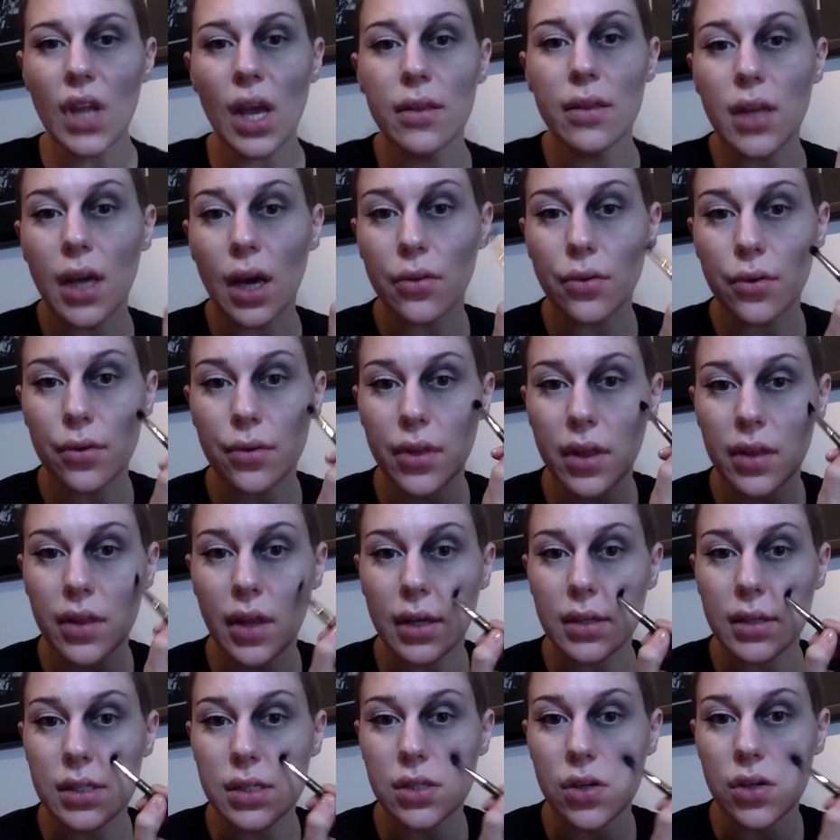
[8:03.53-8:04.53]
The other thing
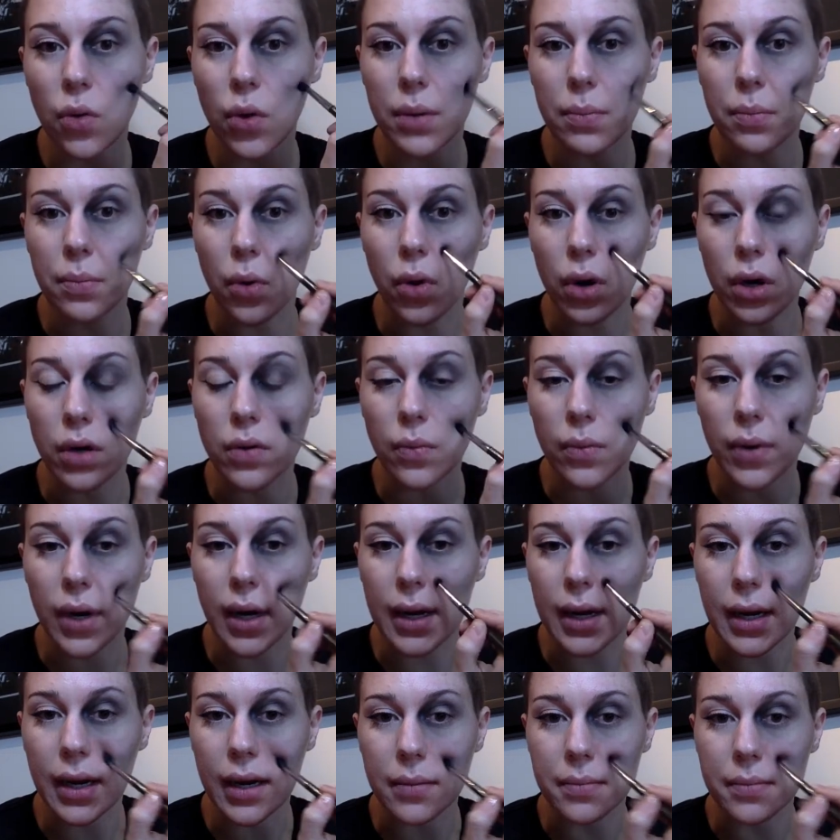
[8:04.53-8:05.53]
that's so important when
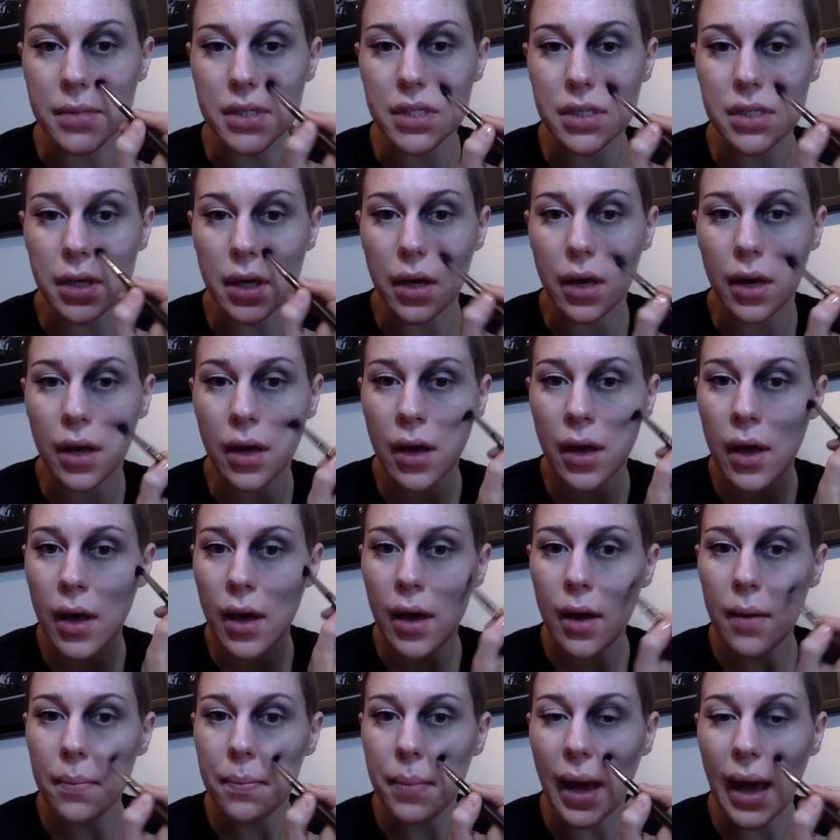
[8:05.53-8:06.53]
it comes to
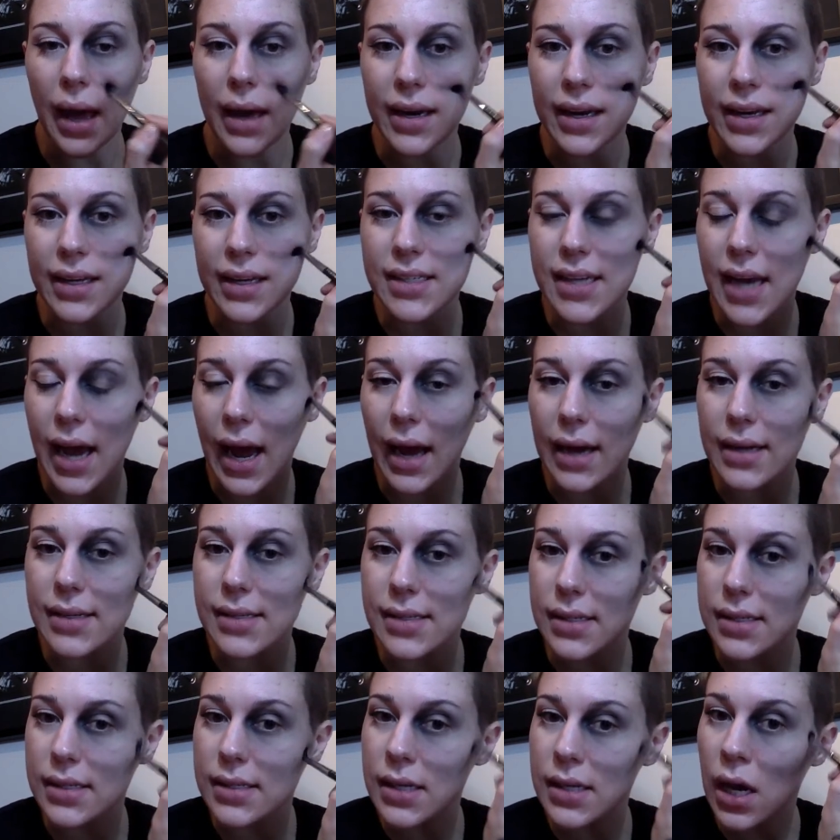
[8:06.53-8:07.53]
panic
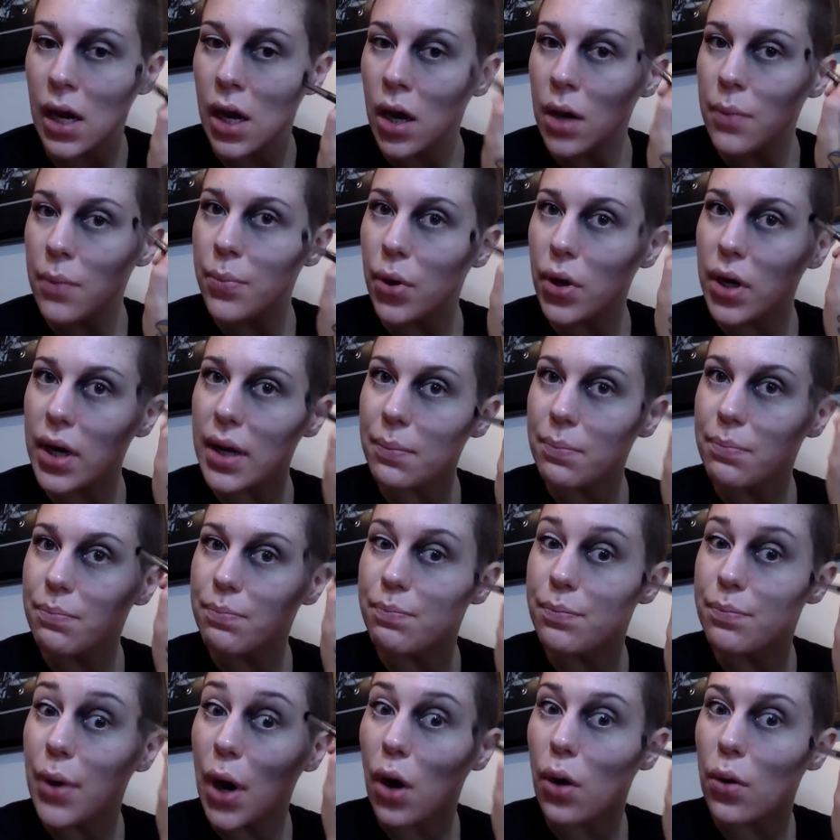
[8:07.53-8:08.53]
attacks is putting
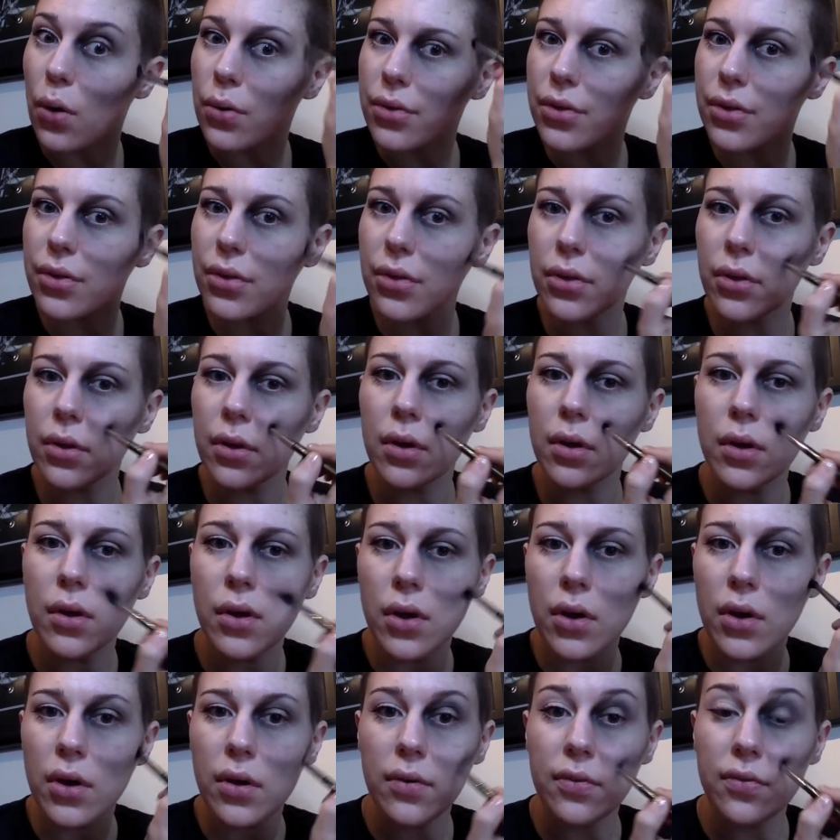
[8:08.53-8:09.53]
both
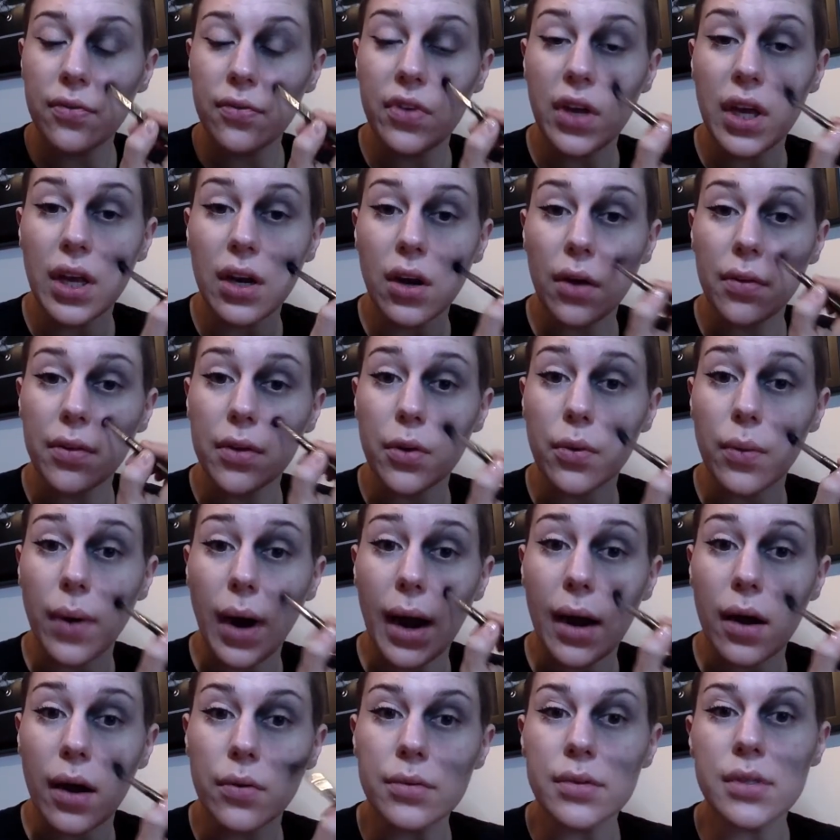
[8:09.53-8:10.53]
feet on the
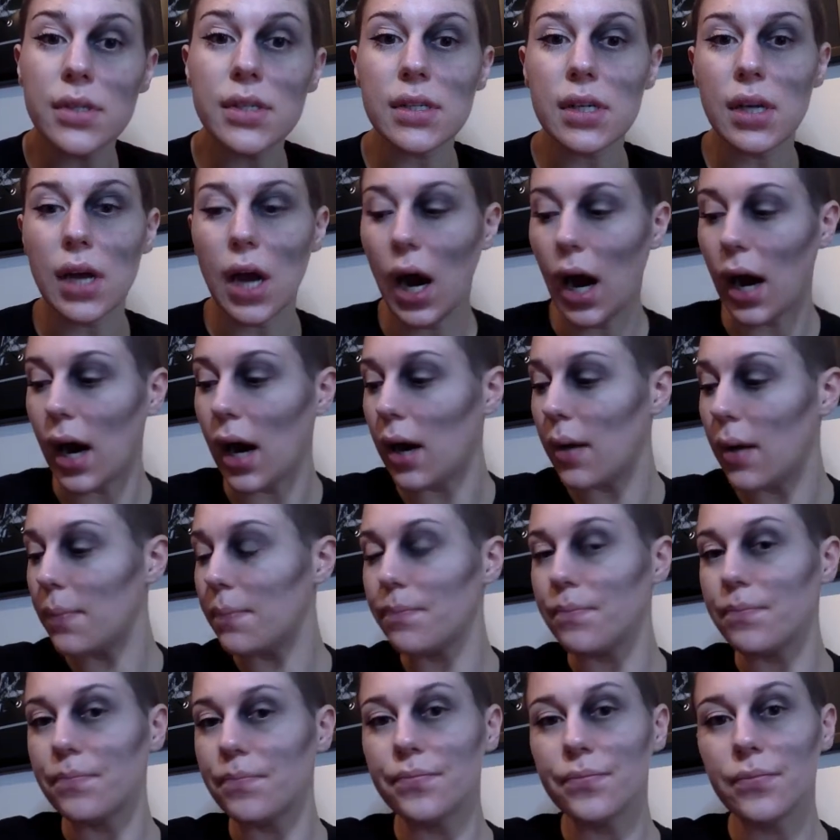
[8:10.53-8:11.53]
ground.
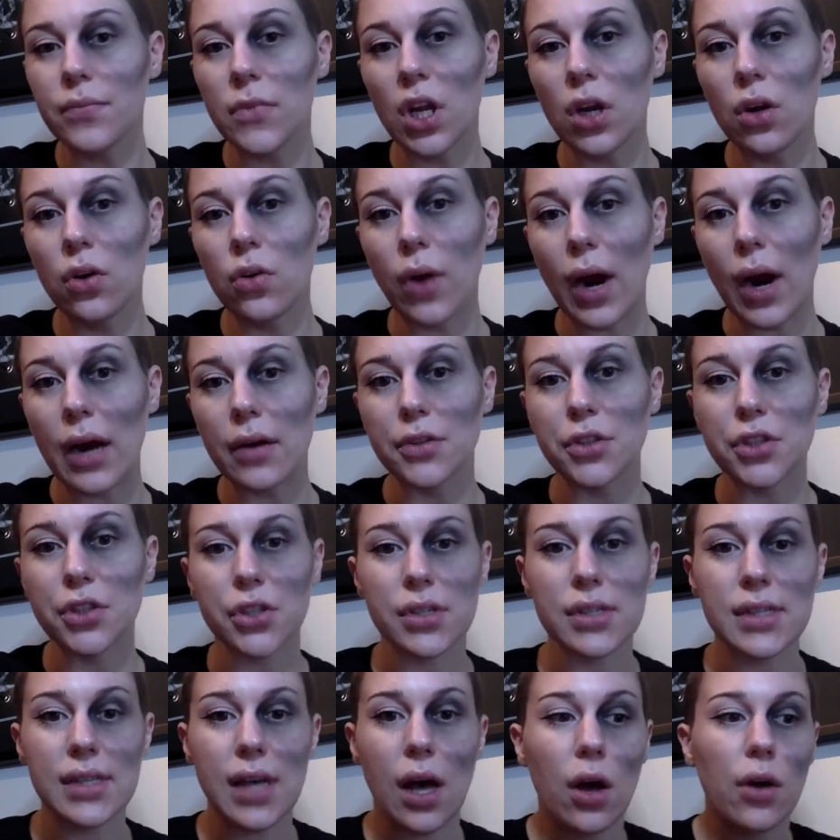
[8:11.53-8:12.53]
Ground
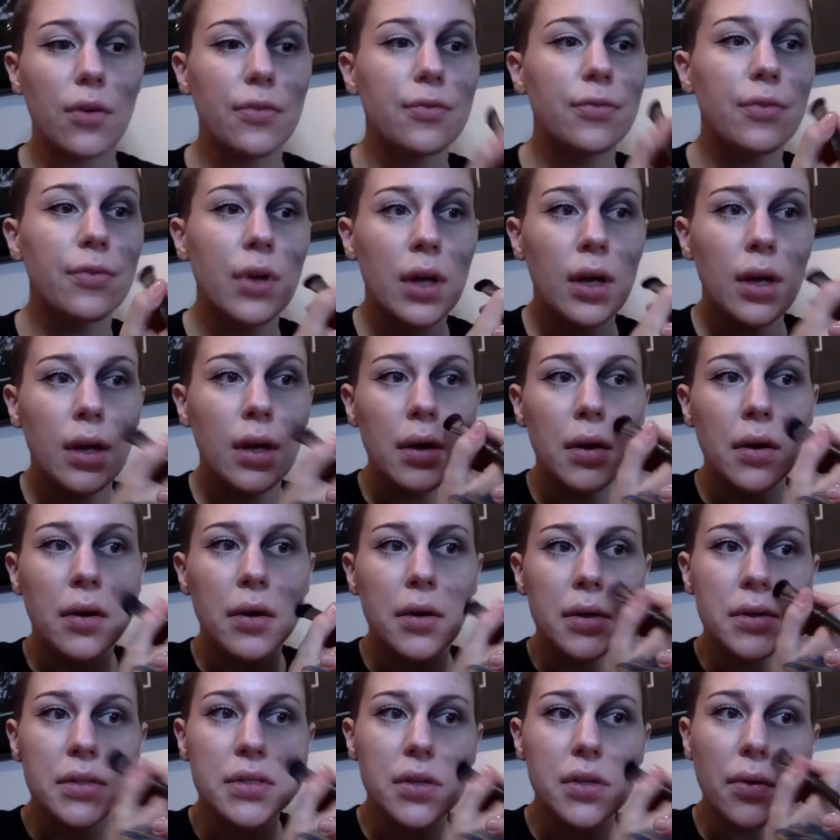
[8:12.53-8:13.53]
yourself
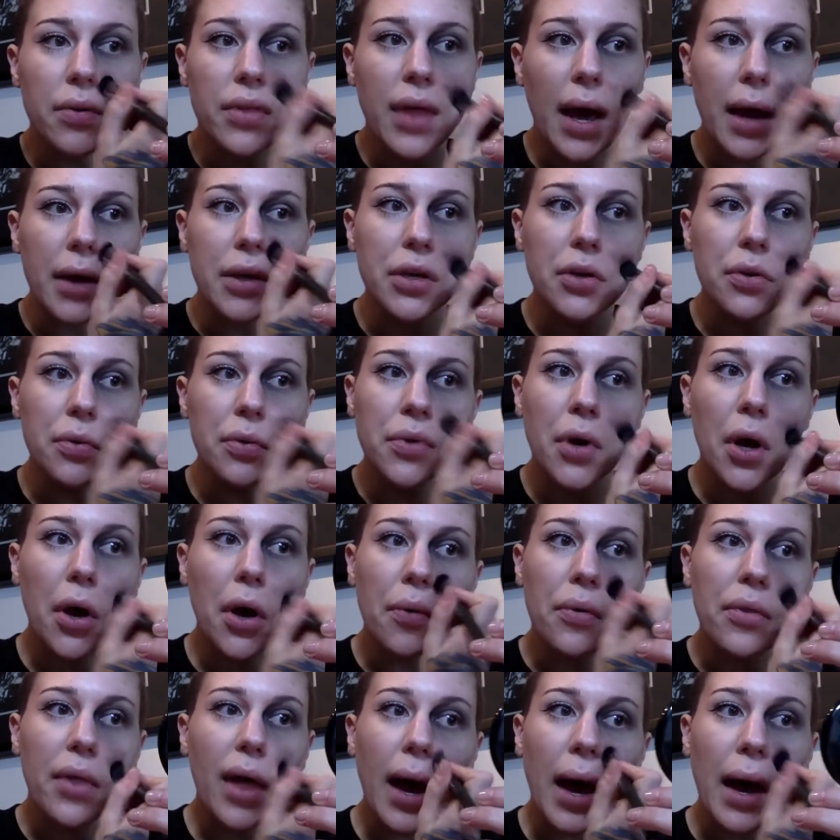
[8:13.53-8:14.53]
so that you
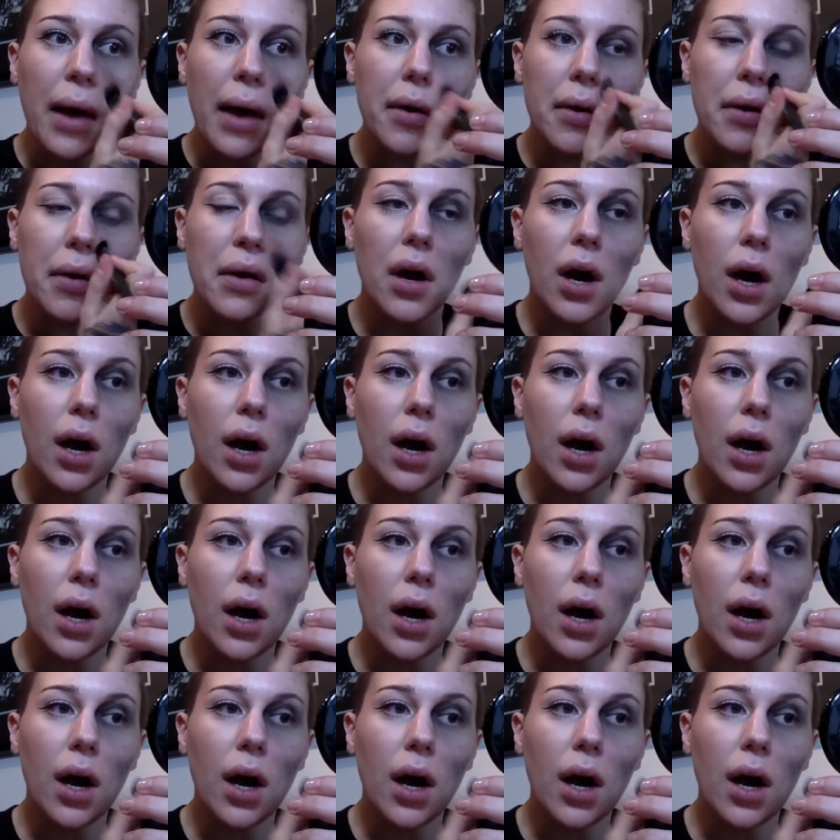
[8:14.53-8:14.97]
know that